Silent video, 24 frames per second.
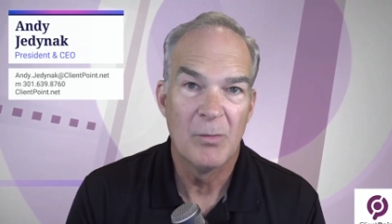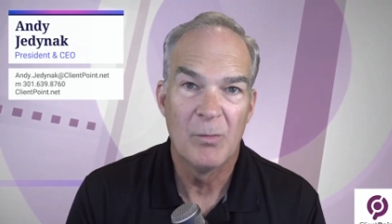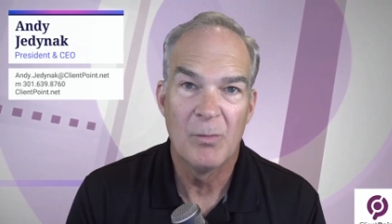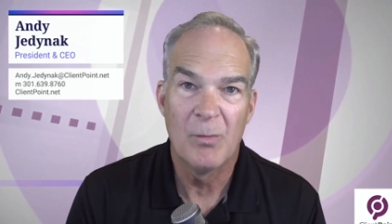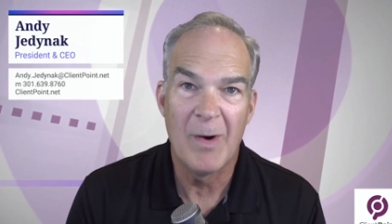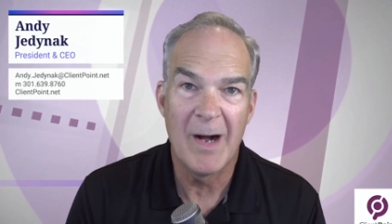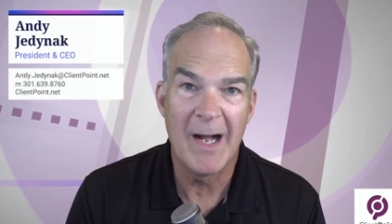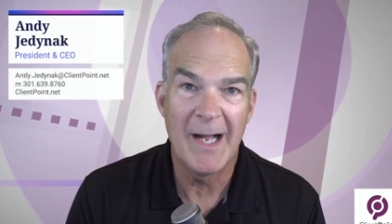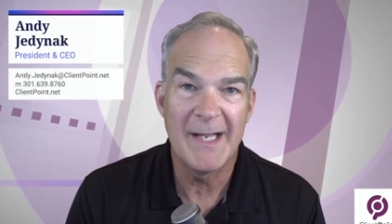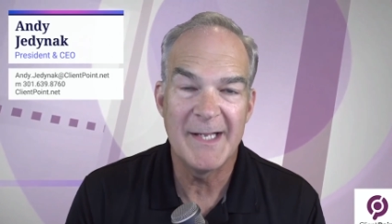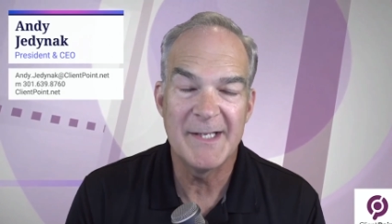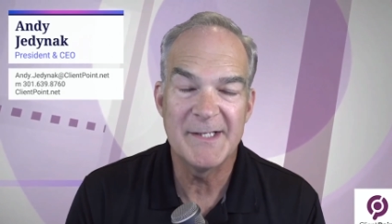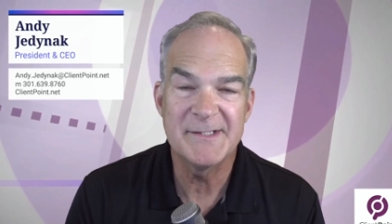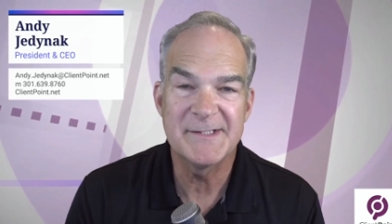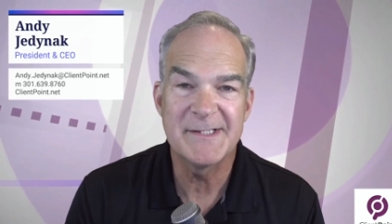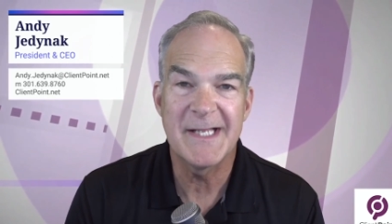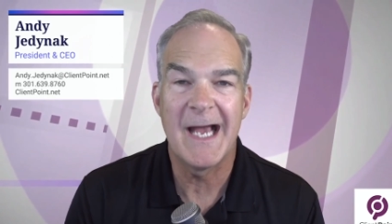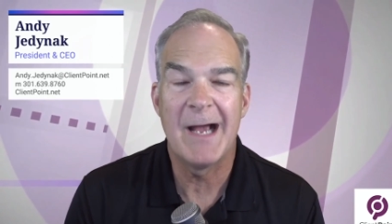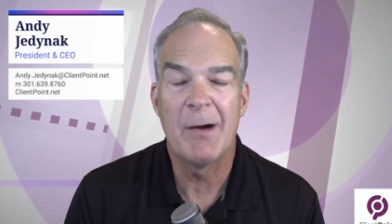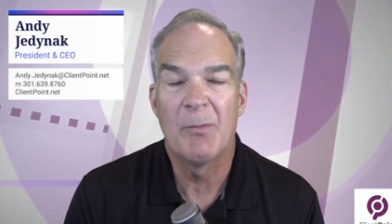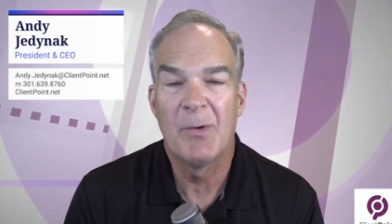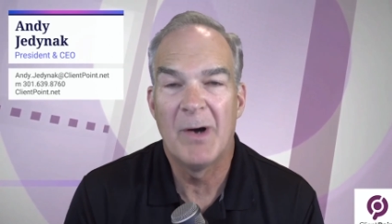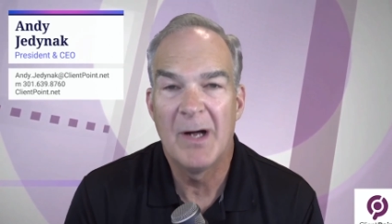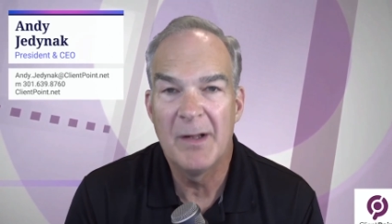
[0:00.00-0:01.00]
Why is
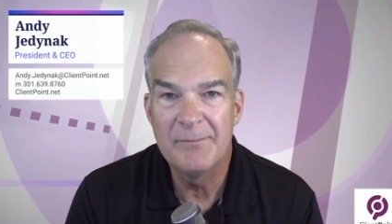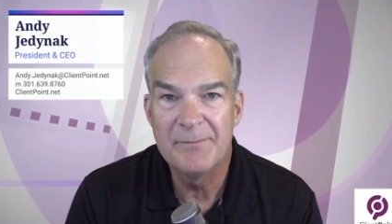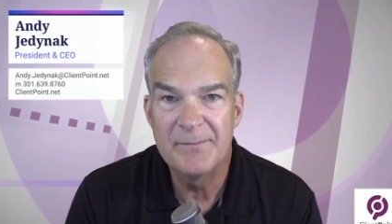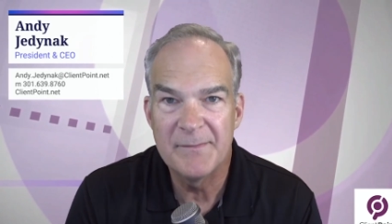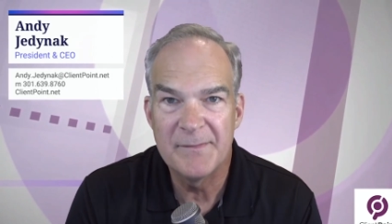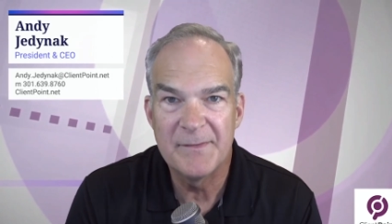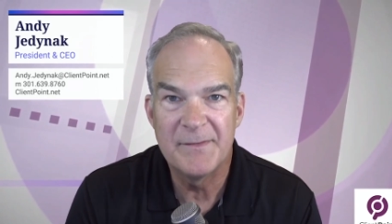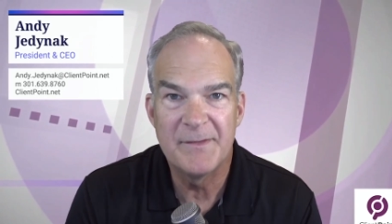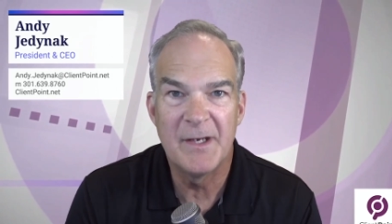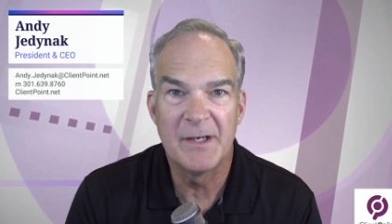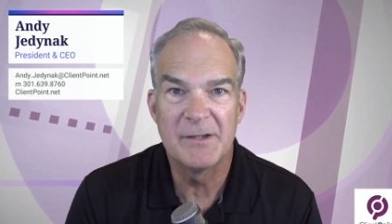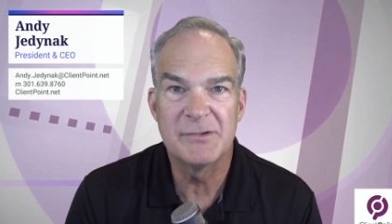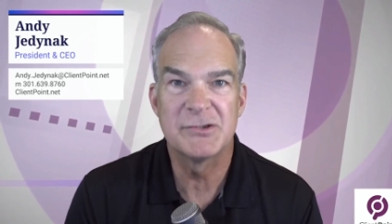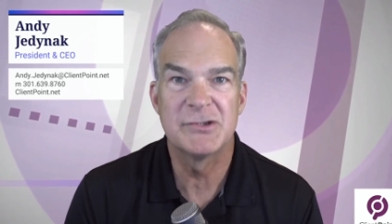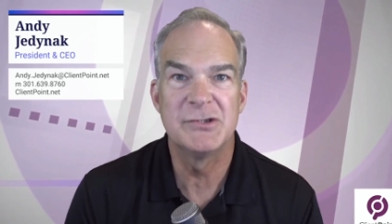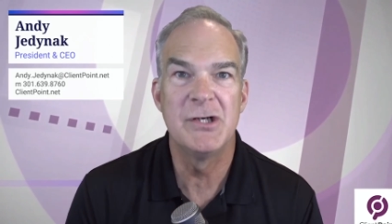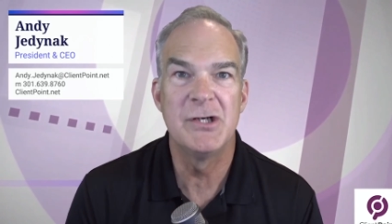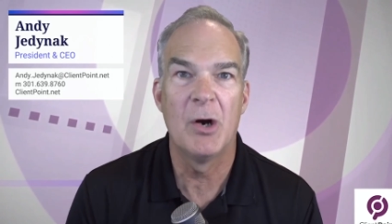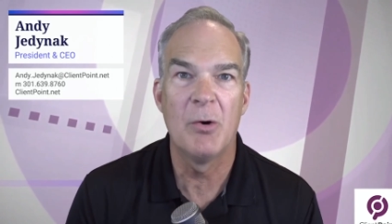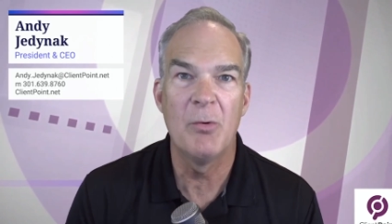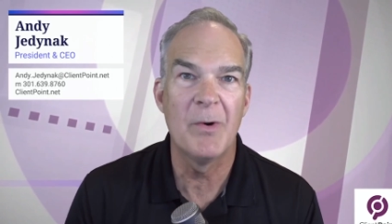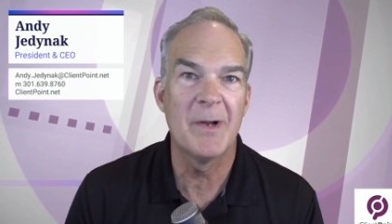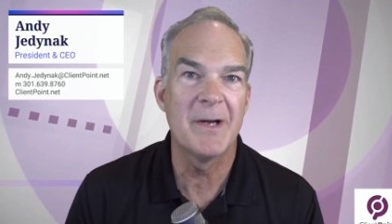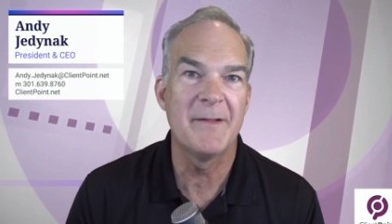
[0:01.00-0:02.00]
that? Well, there's
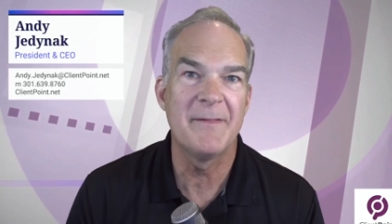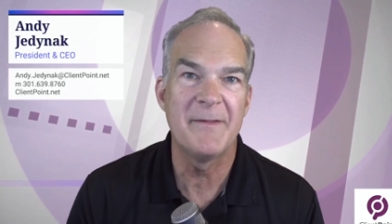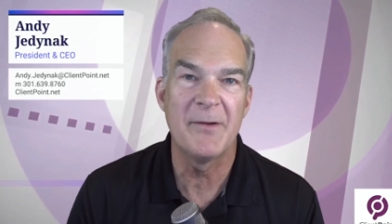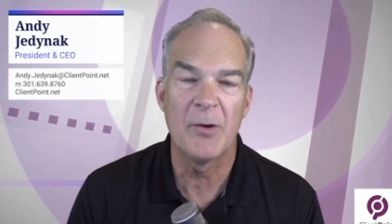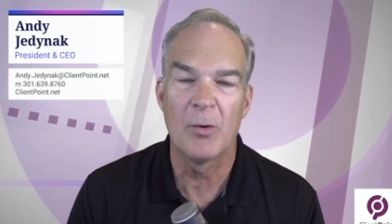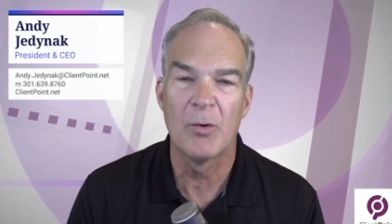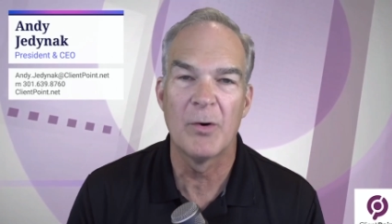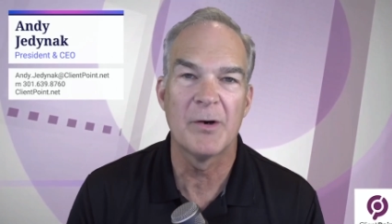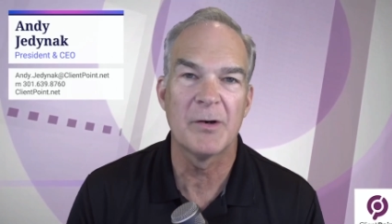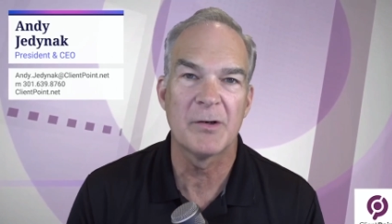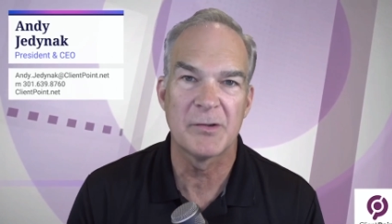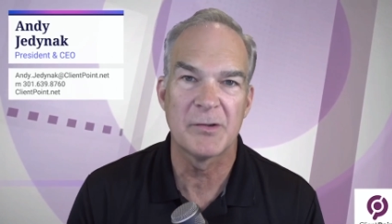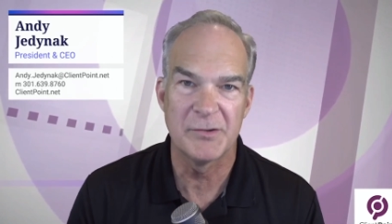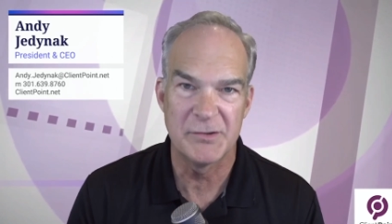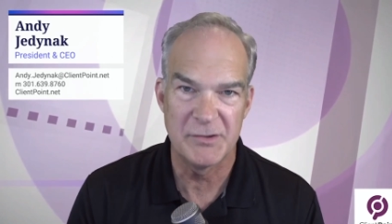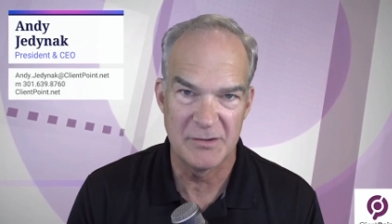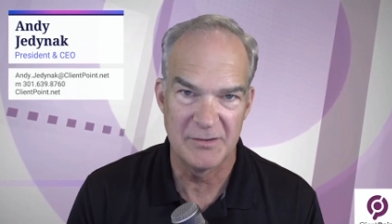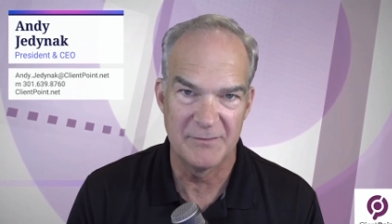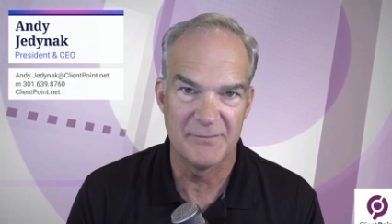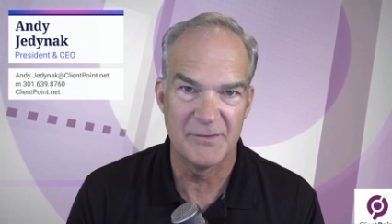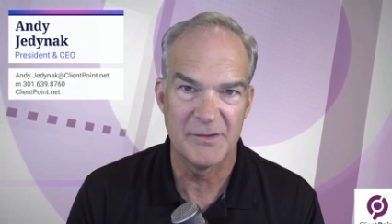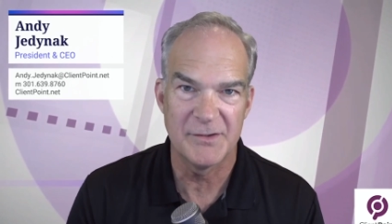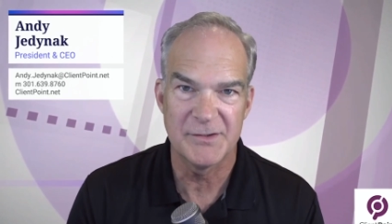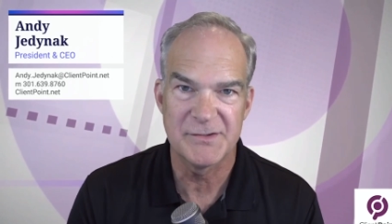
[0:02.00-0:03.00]
no one in the Oracle
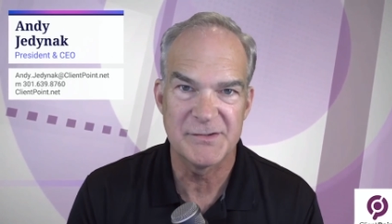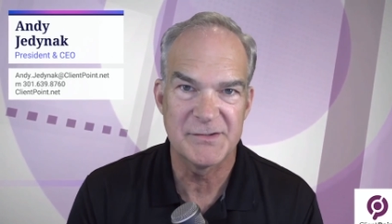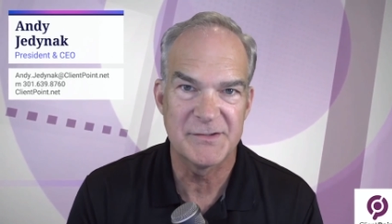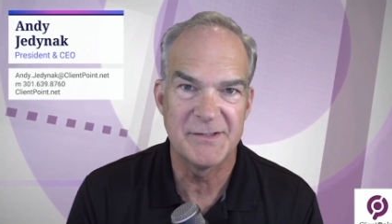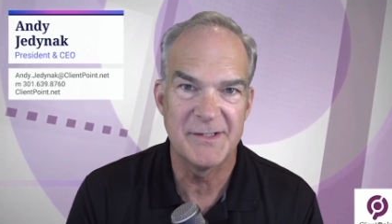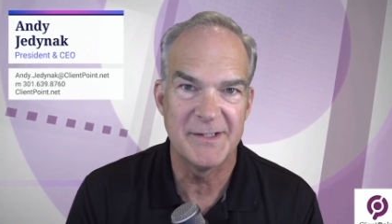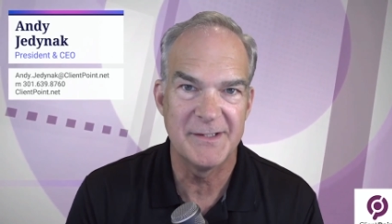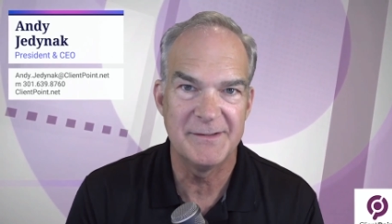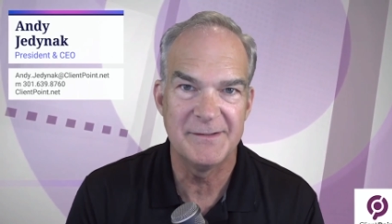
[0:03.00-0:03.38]
universe